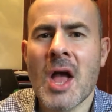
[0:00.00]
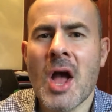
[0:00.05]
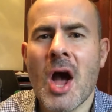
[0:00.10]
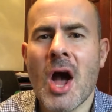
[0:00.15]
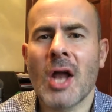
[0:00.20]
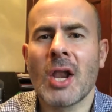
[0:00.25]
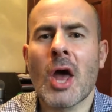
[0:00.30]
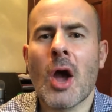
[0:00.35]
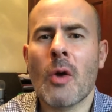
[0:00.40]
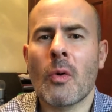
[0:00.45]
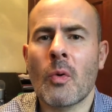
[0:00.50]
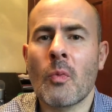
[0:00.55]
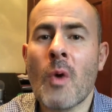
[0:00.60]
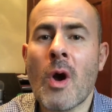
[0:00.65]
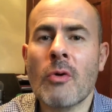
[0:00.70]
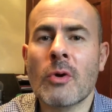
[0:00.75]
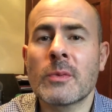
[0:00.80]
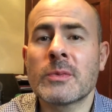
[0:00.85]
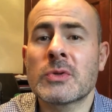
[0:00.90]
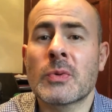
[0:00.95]
Hello and
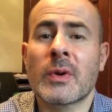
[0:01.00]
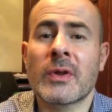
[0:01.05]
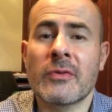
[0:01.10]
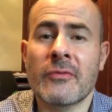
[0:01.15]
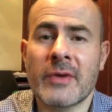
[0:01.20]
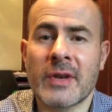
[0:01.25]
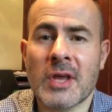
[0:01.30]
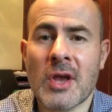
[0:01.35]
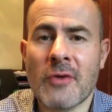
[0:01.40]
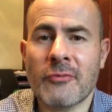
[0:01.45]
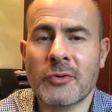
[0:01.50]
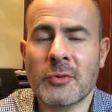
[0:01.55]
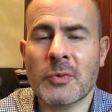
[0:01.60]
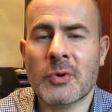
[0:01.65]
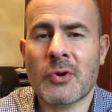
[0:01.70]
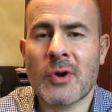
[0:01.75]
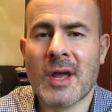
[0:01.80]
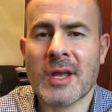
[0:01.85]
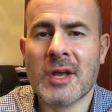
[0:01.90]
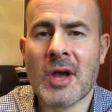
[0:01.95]
welcome to another video from
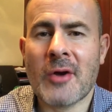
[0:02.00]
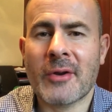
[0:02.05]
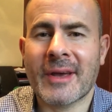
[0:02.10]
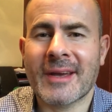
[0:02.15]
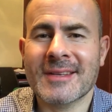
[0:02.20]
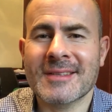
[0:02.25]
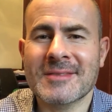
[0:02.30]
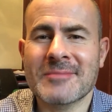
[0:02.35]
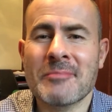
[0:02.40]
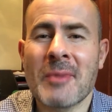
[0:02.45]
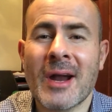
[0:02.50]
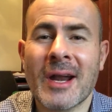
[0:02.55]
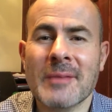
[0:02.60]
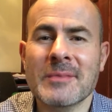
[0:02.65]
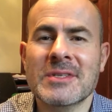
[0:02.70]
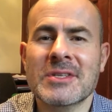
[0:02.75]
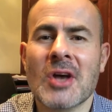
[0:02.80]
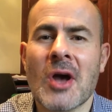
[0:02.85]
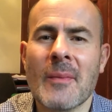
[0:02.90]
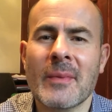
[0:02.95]
Career Codex. My
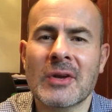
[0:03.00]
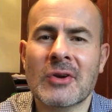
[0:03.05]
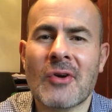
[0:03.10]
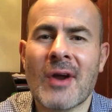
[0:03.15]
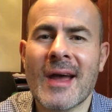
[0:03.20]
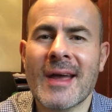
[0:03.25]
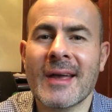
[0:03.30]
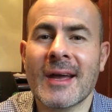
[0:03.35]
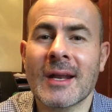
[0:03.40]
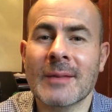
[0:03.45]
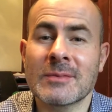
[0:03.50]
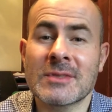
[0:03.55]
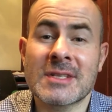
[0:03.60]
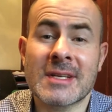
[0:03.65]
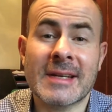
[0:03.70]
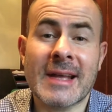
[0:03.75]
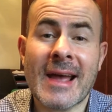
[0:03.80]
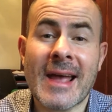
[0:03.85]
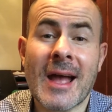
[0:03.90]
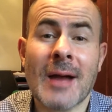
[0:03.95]
name's Simon Gray and
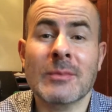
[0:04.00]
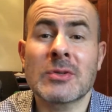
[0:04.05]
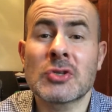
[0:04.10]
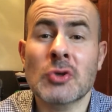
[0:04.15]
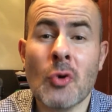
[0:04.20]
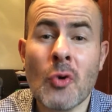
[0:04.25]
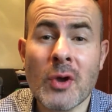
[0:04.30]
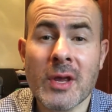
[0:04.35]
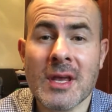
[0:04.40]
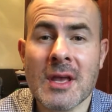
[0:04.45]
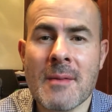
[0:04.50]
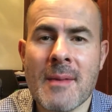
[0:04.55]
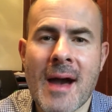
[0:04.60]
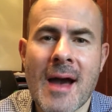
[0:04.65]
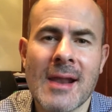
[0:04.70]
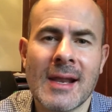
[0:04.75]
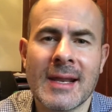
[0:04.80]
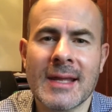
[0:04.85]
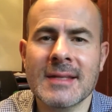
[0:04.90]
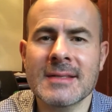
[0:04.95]
today I'm talking
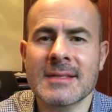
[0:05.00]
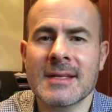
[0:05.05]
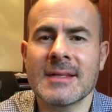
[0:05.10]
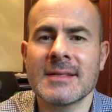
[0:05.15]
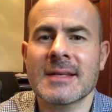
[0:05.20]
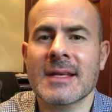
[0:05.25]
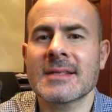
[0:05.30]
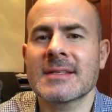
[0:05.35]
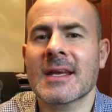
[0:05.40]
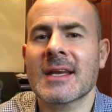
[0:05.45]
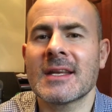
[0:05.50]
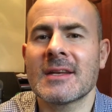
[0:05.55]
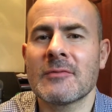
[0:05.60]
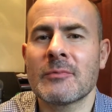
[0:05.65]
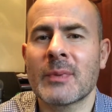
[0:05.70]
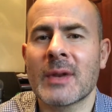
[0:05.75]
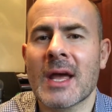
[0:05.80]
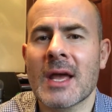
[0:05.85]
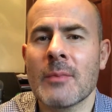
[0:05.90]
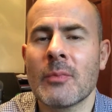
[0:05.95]
about LinkedIn's executive
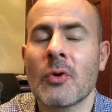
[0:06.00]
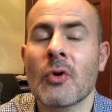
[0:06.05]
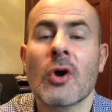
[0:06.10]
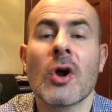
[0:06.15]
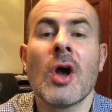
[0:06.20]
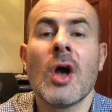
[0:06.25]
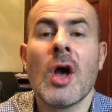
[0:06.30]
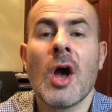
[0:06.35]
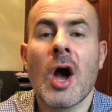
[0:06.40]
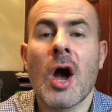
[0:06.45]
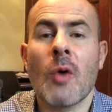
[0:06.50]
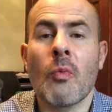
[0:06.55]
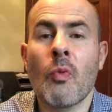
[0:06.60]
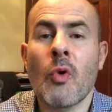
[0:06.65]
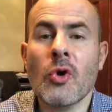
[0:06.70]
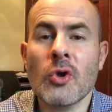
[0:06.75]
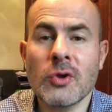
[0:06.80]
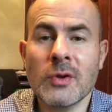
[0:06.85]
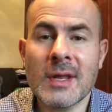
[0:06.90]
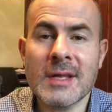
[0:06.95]
playbook and
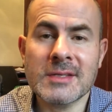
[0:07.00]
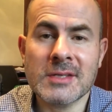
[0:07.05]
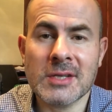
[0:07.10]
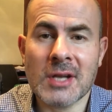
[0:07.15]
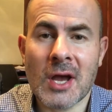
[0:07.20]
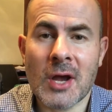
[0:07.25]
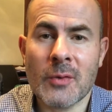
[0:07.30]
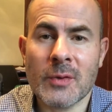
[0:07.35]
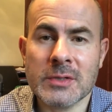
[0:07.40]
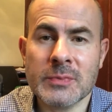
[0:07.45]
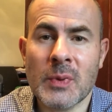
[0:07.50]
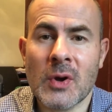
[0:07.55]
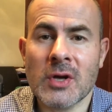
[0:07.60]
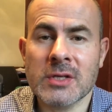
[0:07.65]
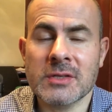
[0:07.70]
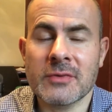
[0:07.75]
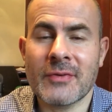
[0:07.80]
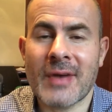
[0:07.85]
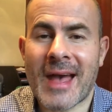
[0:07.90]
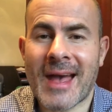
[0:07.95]
what you need to know as
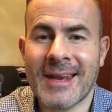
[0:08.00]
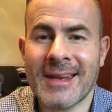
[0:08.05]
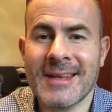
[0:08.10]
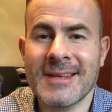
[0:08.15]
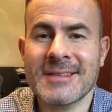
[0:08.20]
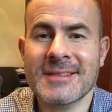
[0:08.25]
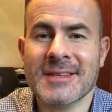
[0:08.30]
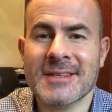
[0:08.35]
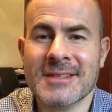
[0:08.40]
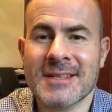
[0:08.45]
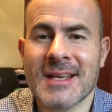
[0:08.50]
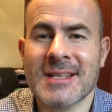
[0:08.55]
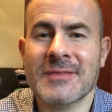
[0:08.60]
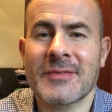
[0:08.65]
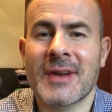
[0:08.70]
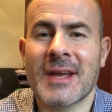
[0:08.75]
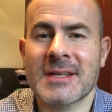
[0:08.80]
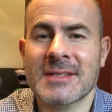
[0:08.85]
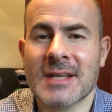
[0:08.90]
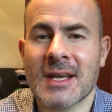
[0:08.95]
part of any
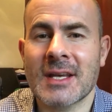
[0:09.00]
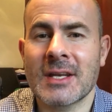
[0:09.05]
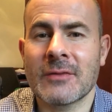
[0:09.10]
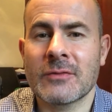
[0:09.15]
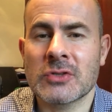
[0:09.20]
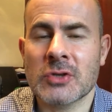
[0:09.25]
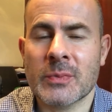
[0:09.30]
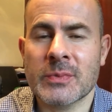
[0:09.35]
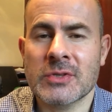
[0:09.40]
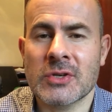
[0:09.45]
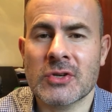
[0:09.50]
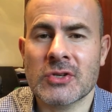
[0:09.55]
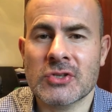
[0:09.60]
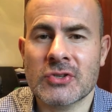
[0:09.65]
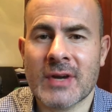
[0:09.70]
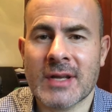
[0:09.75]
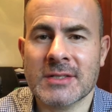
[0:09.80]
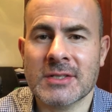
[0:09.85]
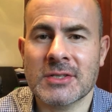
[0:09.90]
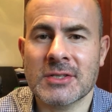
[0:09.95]
successful executive job search
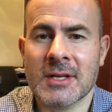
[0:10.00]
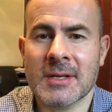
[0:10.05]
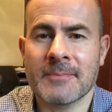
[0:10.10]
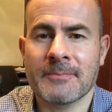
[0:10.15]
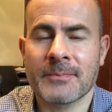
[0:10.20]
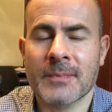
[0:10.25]
strategy.